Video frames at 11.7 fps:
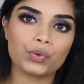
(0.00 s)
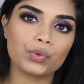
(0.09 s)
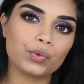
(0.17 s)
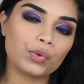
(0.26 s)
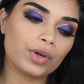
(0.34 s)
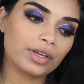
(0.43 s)

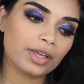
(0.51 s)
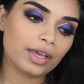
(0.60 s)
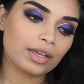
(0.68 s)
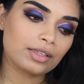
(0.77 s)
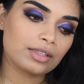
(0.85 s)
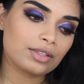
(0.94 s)
Ooh,
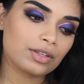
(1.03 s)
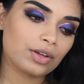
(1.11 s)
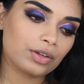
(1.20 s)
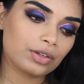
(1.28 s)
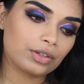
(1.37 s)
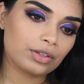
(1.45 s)
okay,
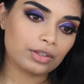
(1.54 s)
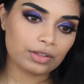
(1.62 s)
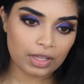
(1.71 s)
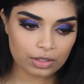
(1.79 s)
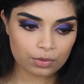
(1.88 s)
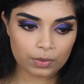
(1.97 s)
so
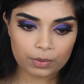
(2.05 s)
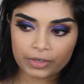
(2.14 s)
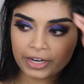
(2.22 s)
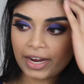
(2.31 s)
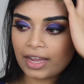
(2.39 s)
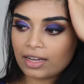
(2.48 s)
that's where
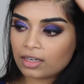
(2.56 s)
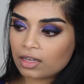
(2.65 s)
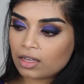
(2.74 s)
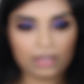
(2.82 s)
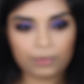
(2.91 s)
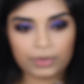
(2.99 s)
we're at.
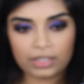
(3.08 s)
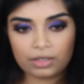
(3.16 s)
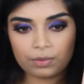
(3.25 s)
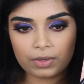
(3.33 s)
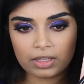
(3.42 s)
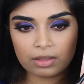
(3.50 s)
I went
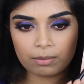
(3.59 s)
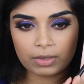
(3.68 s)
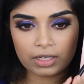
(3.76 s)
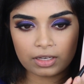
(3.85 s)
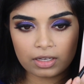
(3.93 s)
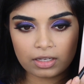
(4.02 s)
in with
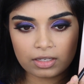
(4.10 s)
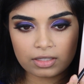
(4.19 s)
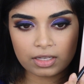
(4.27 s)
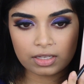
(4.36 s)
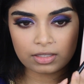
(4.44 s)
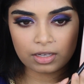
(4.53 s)
my
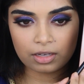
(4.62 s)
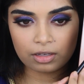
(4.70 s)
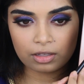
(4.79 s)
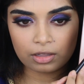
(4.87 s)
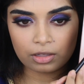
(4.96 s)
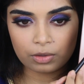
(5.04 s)

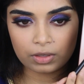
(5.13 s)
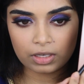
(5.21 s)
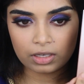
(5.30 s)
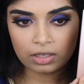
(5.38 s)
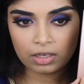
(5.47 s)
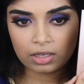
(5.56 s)
Anastasia Glow
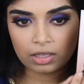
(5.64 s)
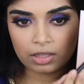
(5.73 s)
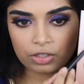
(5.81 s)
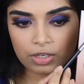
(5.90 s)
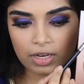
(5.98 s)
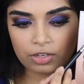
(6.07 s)
Kit in
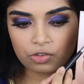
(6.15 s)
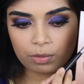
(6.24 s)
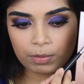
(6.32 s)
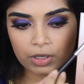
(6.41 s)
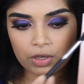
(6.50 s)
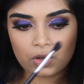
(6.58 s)
the shade
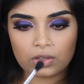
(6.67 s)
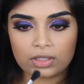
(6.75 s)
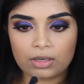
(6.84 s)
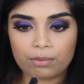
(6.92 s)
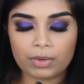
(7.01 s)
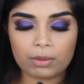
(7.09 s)
Dripping
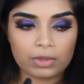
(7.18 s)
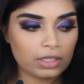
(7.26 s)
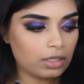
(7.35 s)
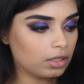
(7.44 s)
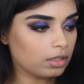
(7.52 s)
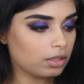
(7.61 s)
Gold and
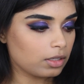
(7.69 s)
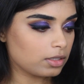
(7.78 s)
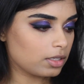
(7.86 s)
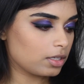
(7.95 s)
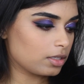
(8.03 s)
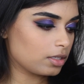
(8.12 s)
Bubbly.
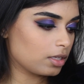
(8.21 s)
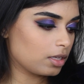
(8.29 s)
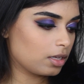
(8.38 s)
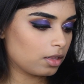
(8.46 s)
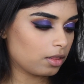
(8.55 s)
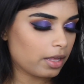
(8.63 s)
This is
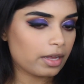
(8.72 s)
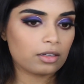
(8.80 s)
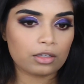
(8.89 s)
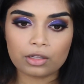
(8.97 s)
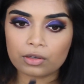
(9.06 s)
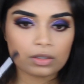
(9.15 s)

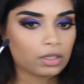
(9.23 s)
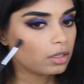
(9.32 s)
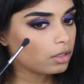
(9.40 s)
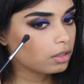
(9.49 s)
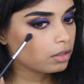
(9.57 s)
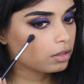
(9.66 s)
that glow
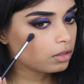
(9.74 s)
kit.